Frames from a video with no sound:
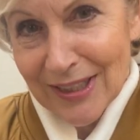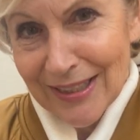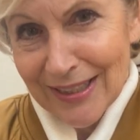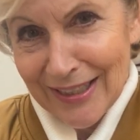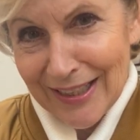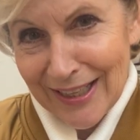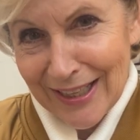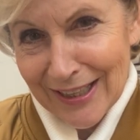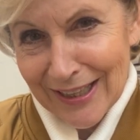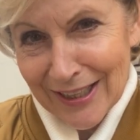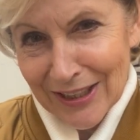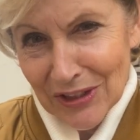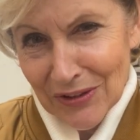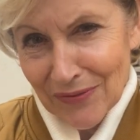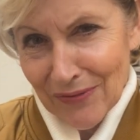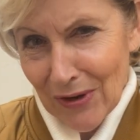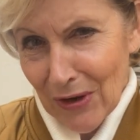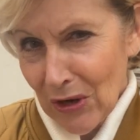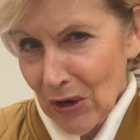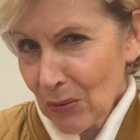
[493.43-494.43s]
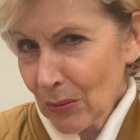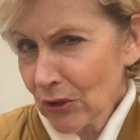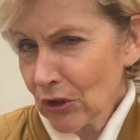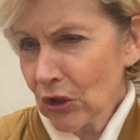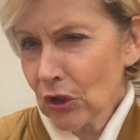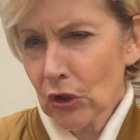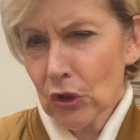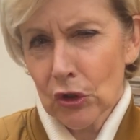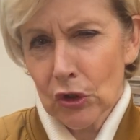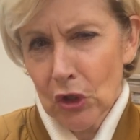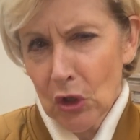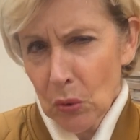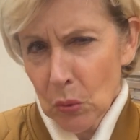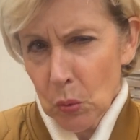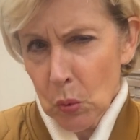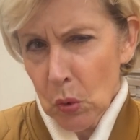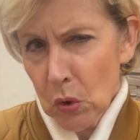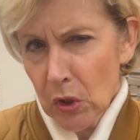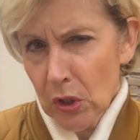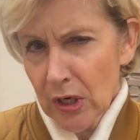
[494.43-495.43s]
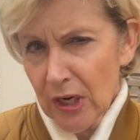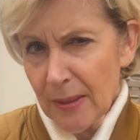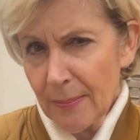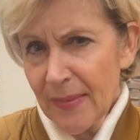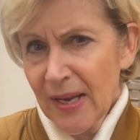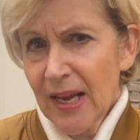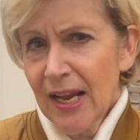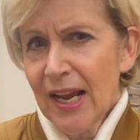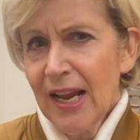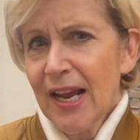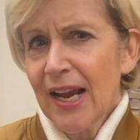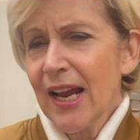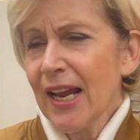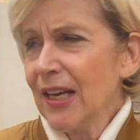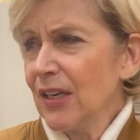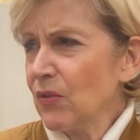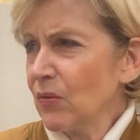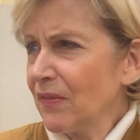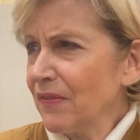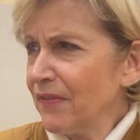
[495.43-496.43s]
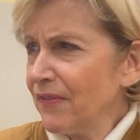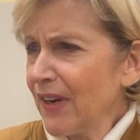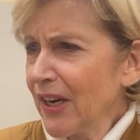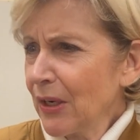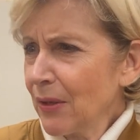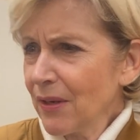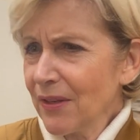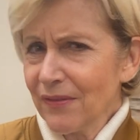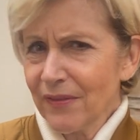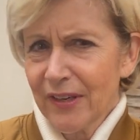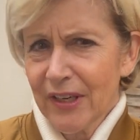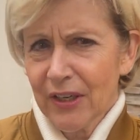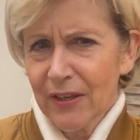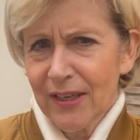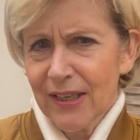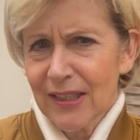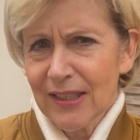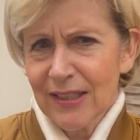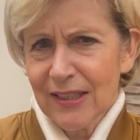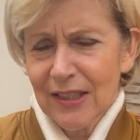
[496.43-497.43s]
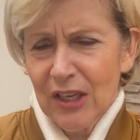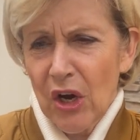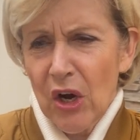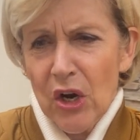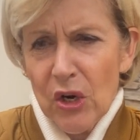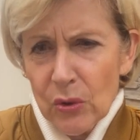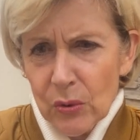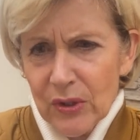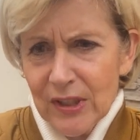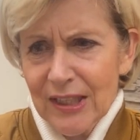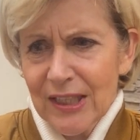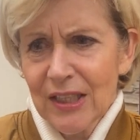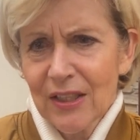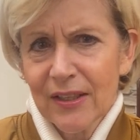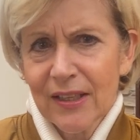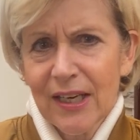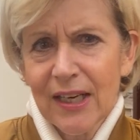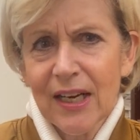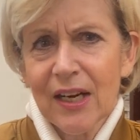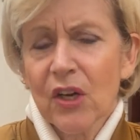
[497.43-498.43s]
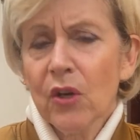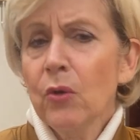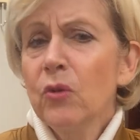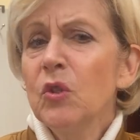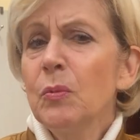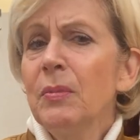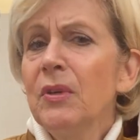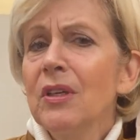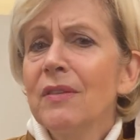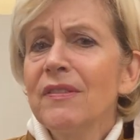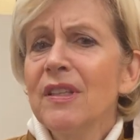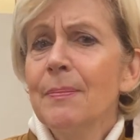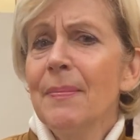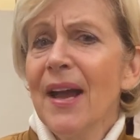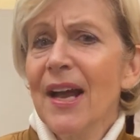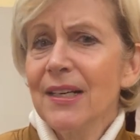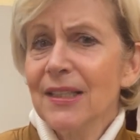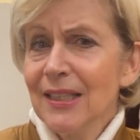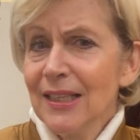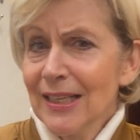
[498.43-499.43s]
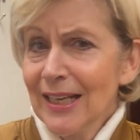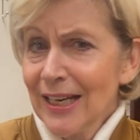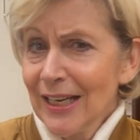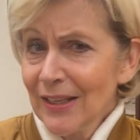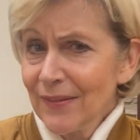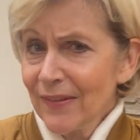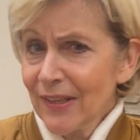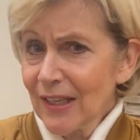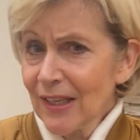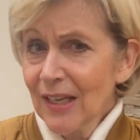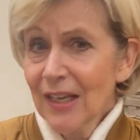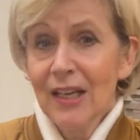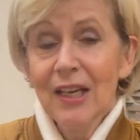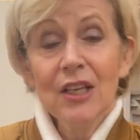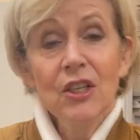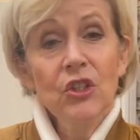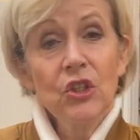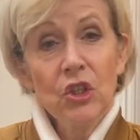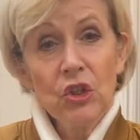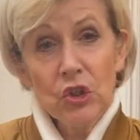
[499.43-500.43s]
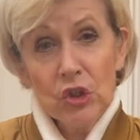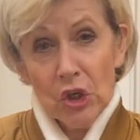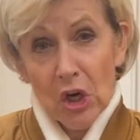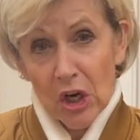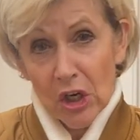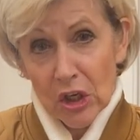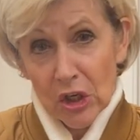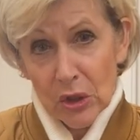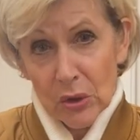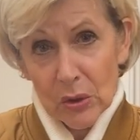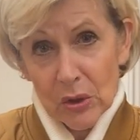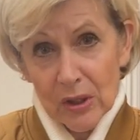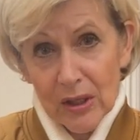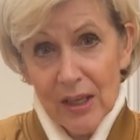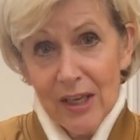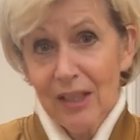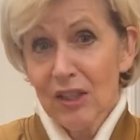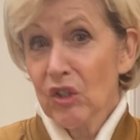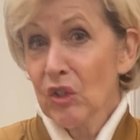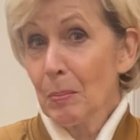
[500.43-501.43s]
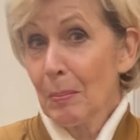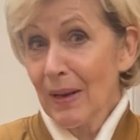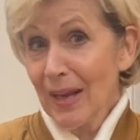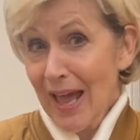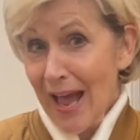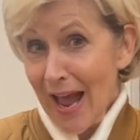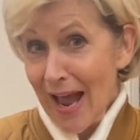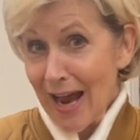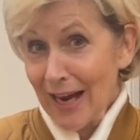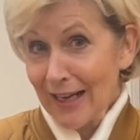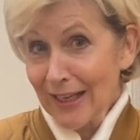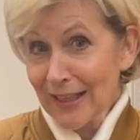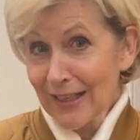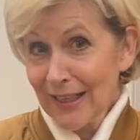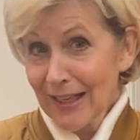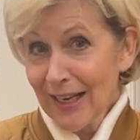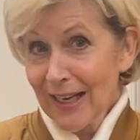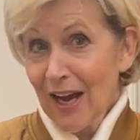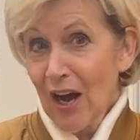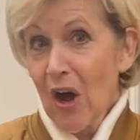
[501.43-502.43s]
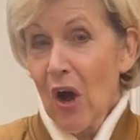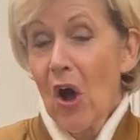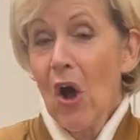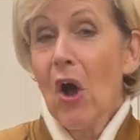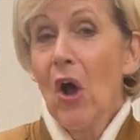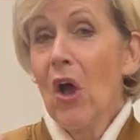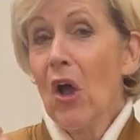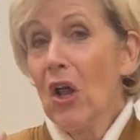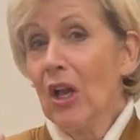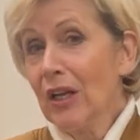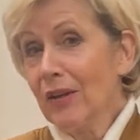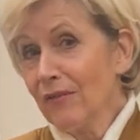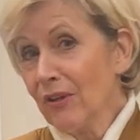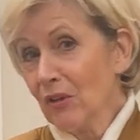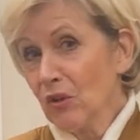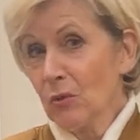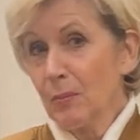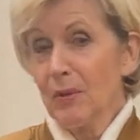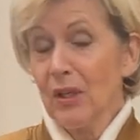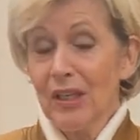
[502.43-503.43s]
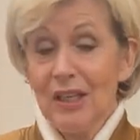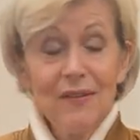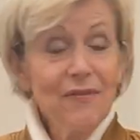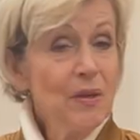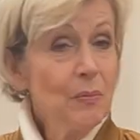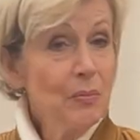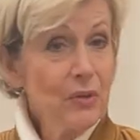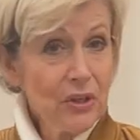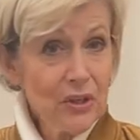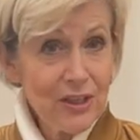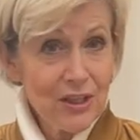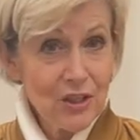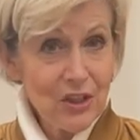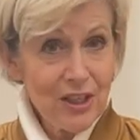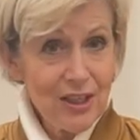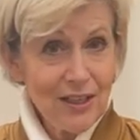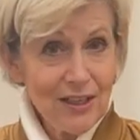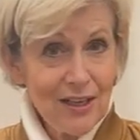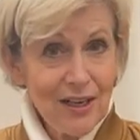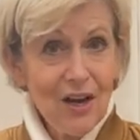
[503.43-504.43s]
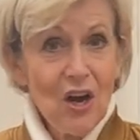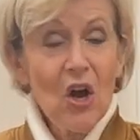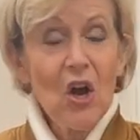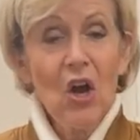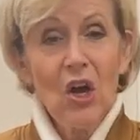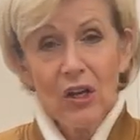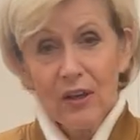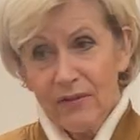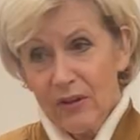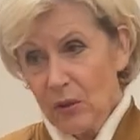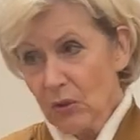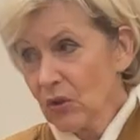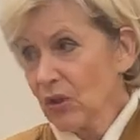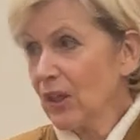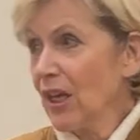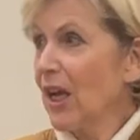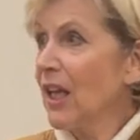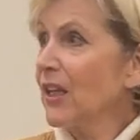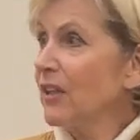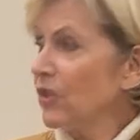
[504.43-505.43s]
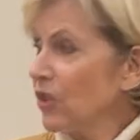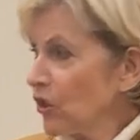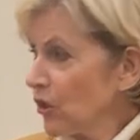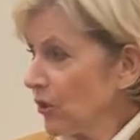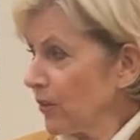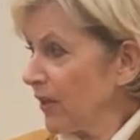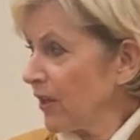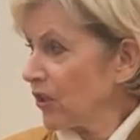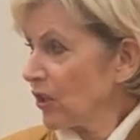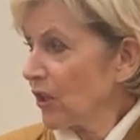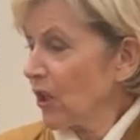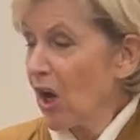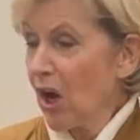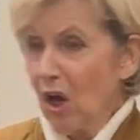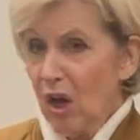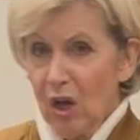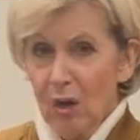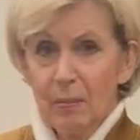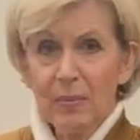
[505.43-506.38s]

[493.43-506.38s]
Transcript: seeing this fall, which is so warm and very, very cozy looking. It goes beautifully back to navy, to charcoal, to black all of those, even burgundy, all of those color stories are all